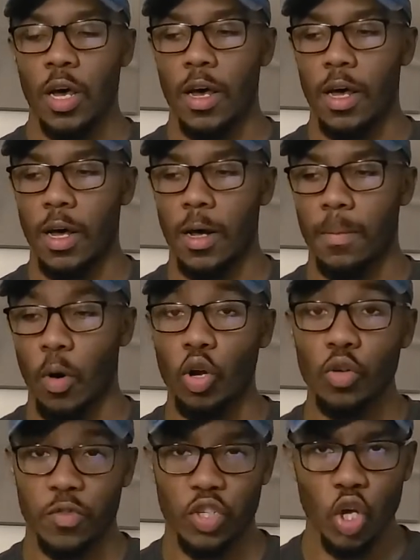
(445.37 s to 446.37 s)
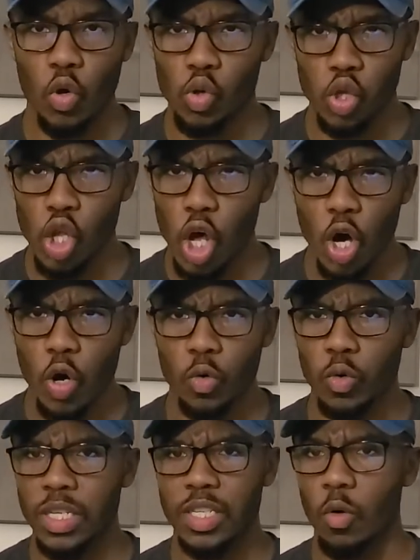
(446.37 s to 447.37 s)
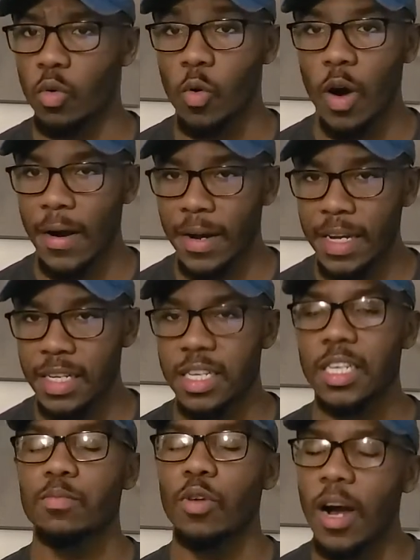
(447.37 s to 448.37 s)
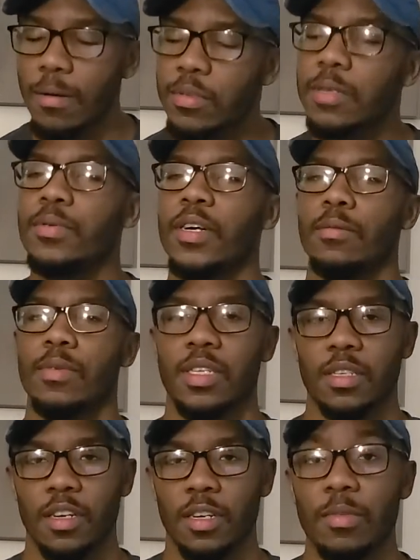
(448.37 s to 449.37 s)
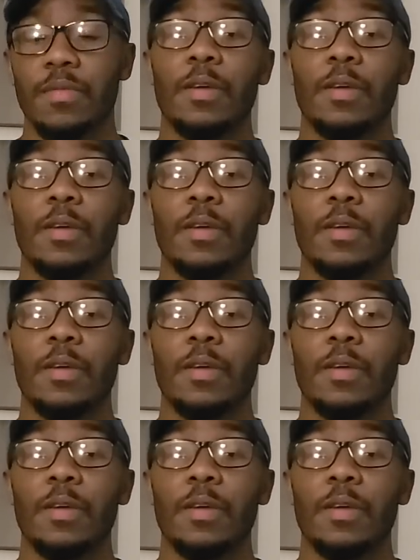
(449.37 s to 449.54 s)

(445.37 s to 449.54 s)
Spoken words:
are so low and don't require any, it's probably a pyramid scheme.